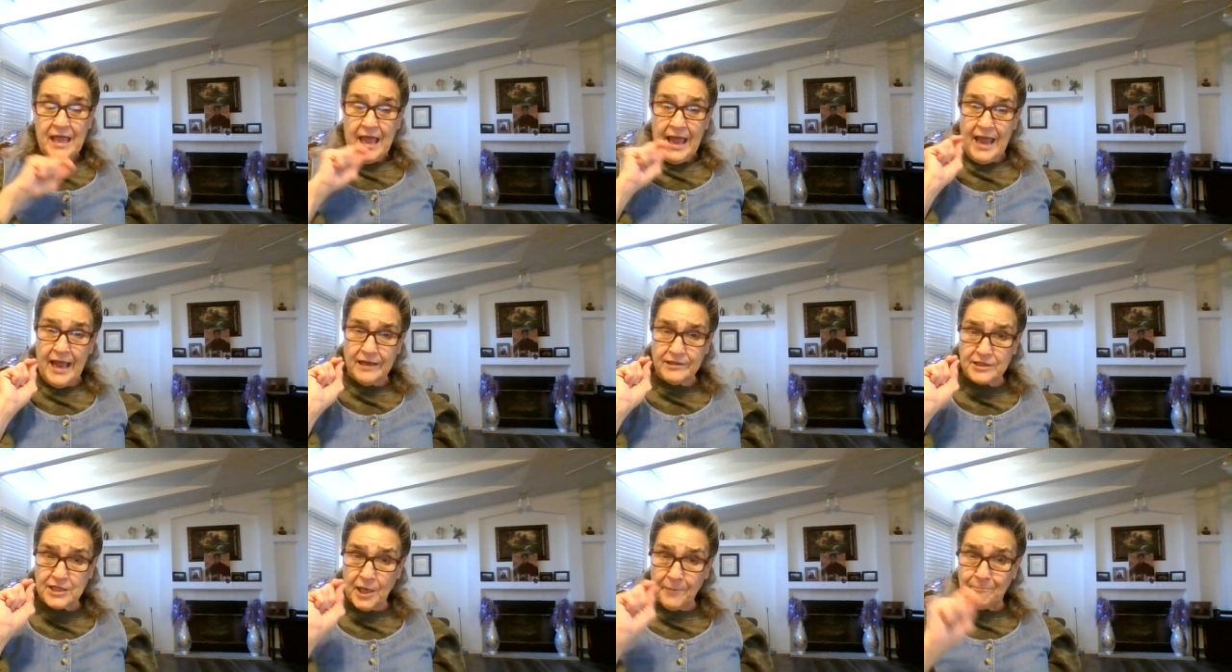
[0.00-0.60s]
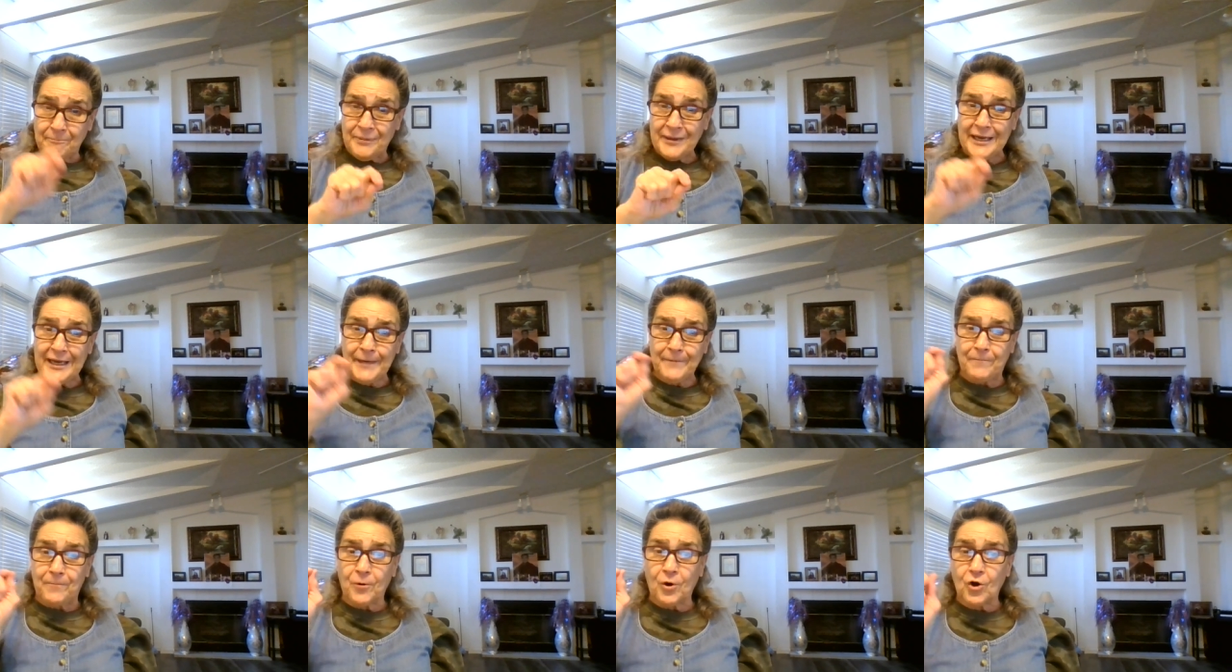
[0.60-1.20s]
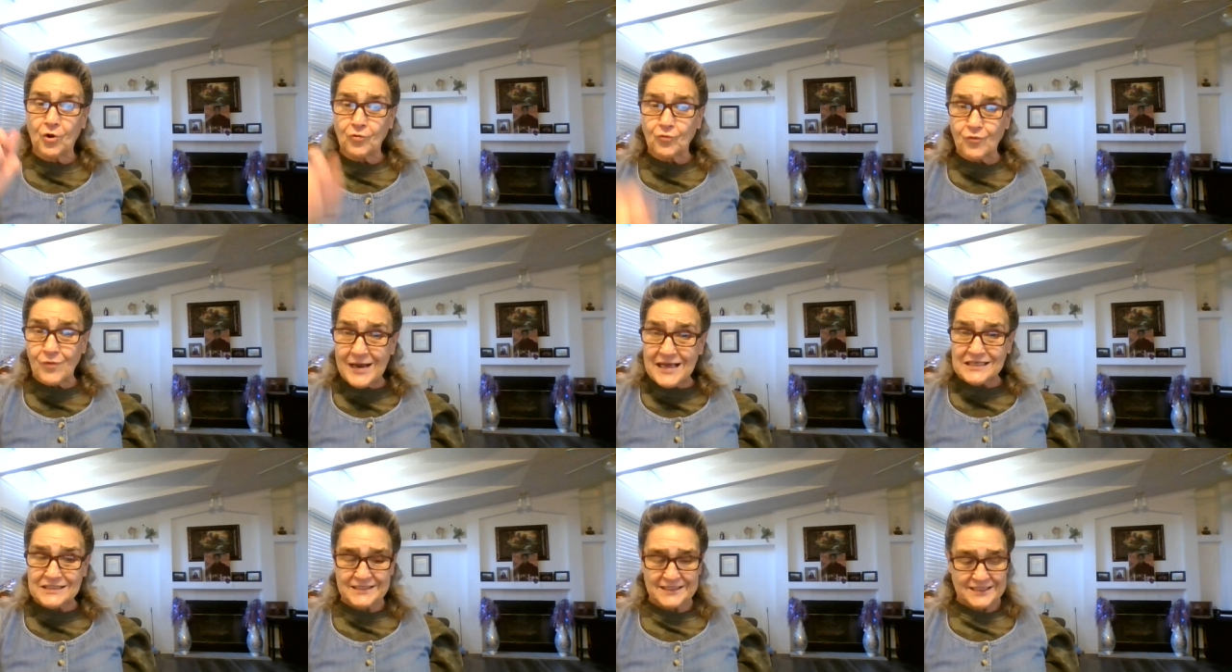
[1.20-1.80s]
And the people
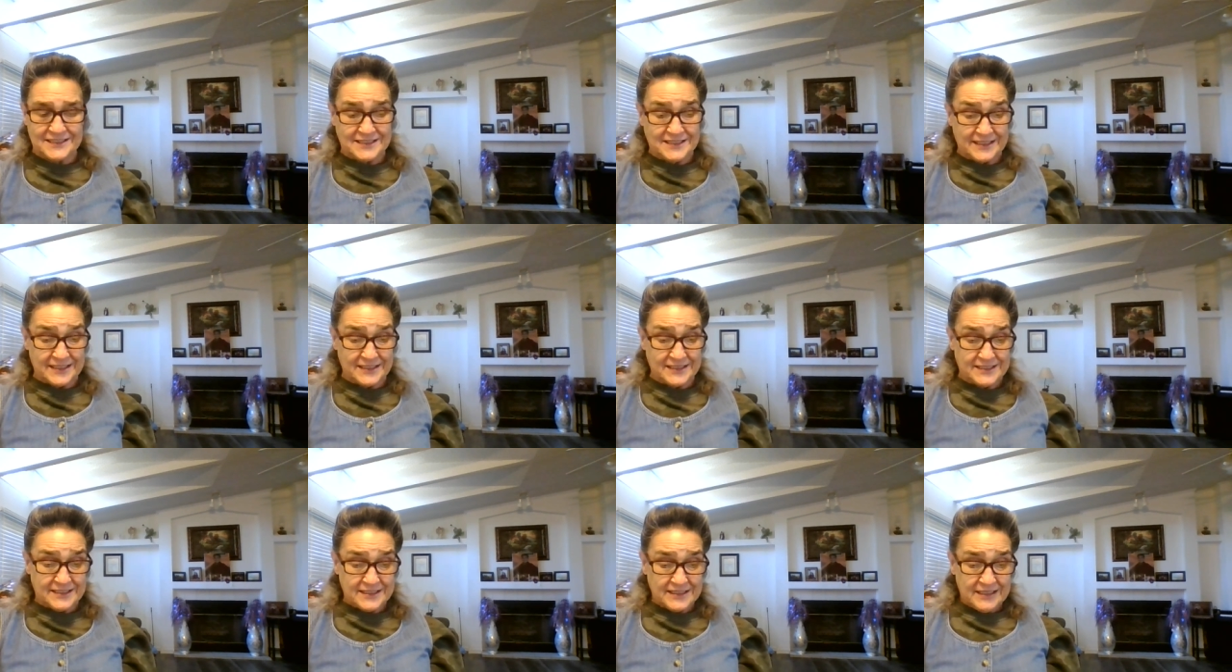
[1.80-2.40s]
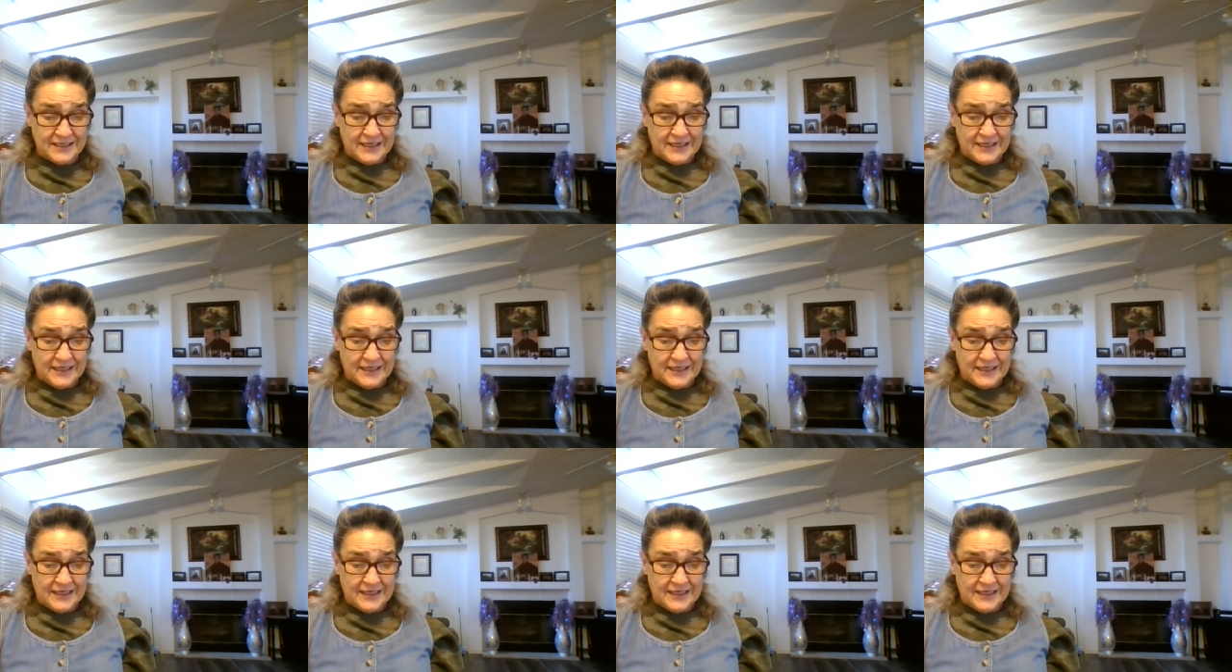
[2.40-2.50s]
rested